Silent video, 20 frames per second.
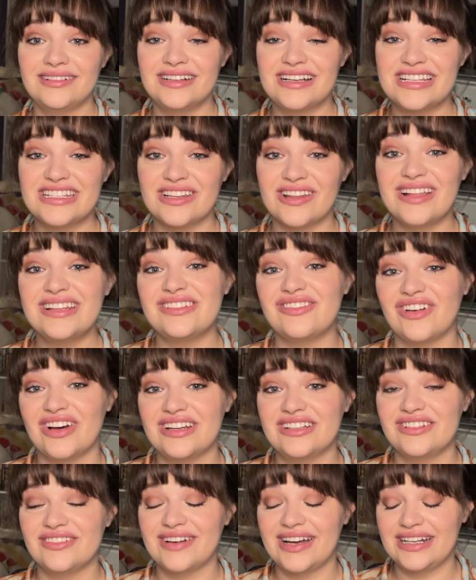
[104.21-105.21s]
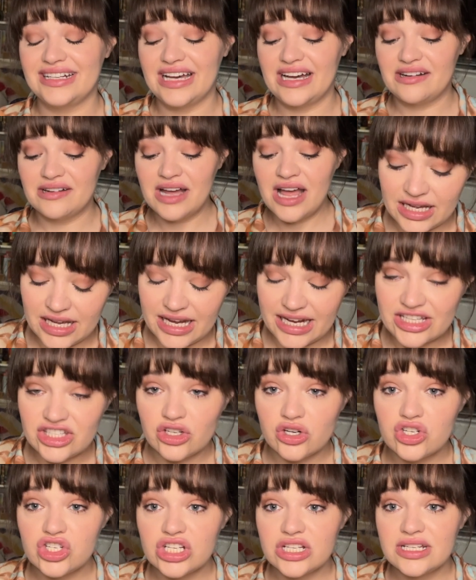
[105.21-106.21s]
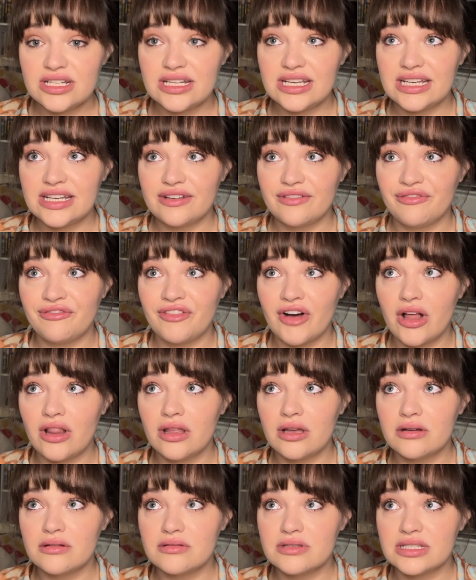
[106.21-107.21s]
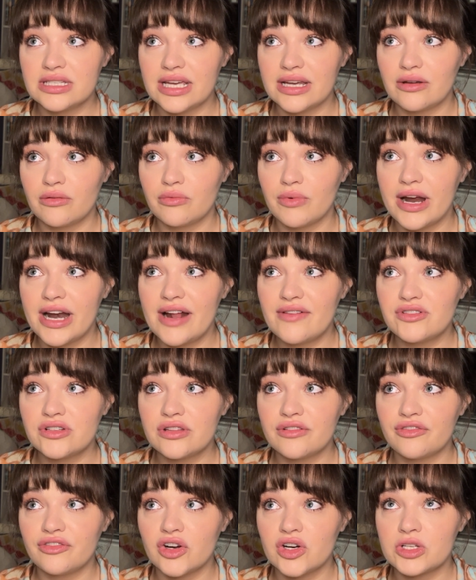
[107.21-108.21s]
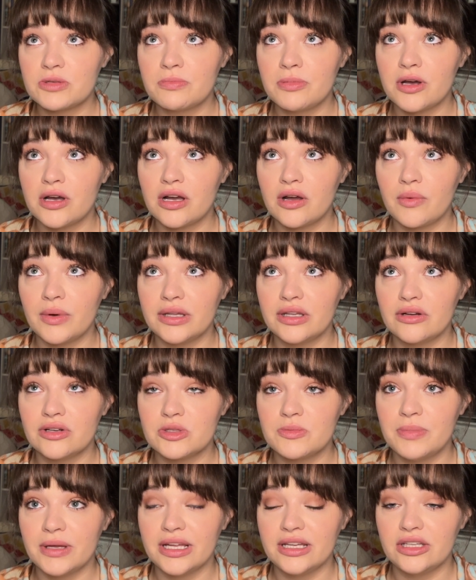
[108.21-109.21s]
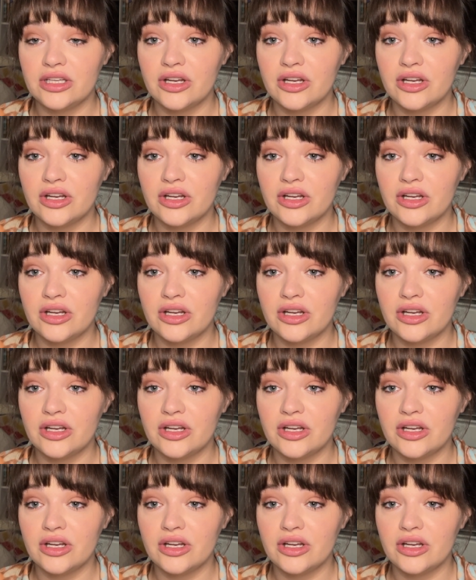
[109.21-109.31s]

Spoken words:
So that's fun to find out. Insurgent follows like right after the first book when there's been,